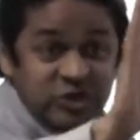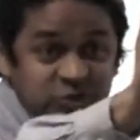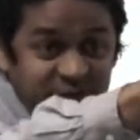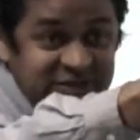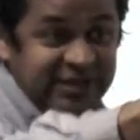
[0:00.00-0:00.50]

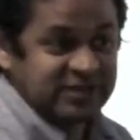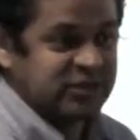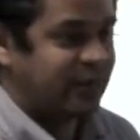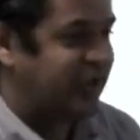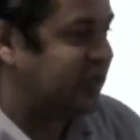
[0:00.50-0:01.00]
customer is saying
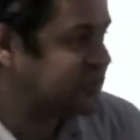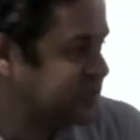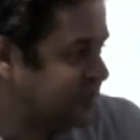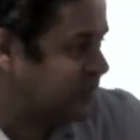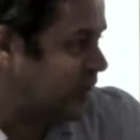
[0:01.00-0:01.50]
something
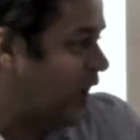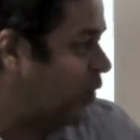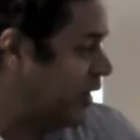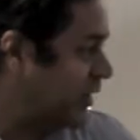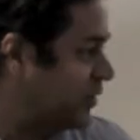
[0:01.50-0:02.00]
else.
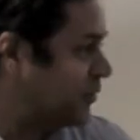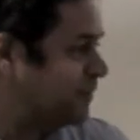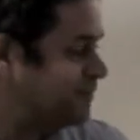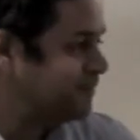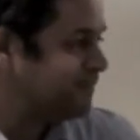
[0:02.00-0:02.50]
Now what do you
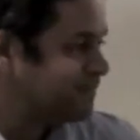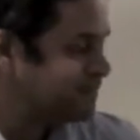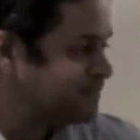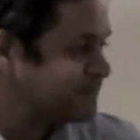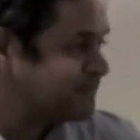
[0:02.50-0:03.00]
do?
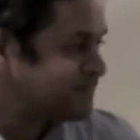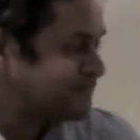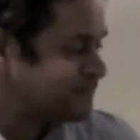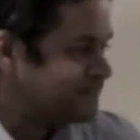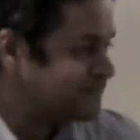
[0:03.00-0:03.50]

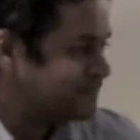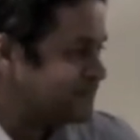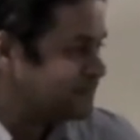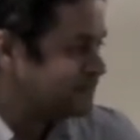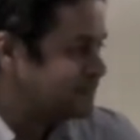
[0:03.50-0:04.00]

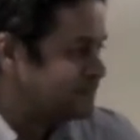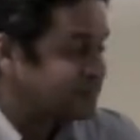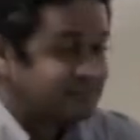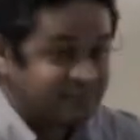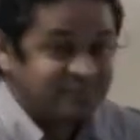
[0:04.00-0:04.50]
Fail.
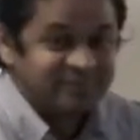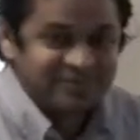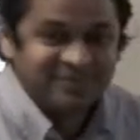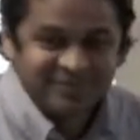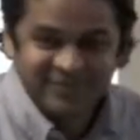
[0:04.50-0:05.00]

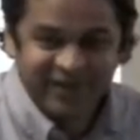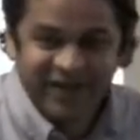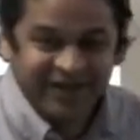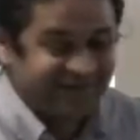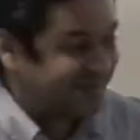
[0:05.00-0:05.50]

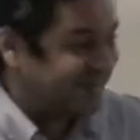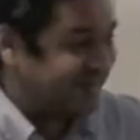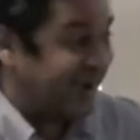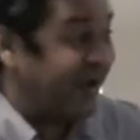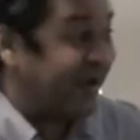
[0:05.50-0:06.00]
Yeah,
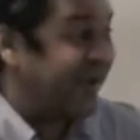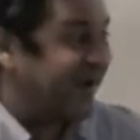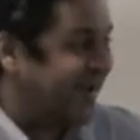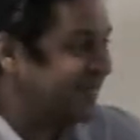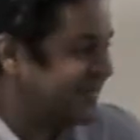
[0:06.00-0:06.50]
get out of
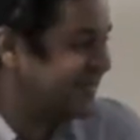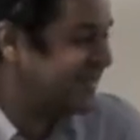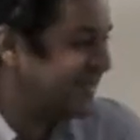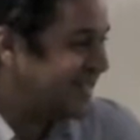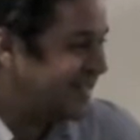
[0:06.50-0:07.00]
there, right?
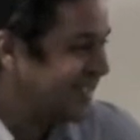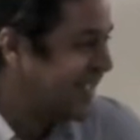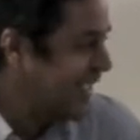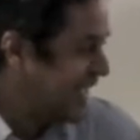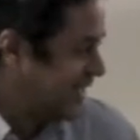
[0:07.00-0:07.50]

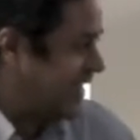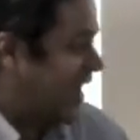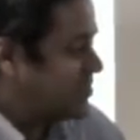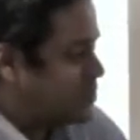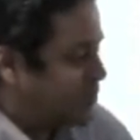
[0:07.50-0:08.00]
The
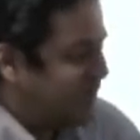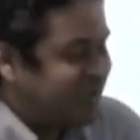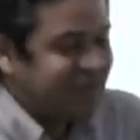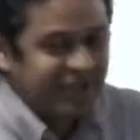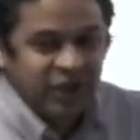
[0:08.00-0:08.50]
answer would
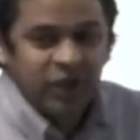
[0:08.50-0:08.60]
be,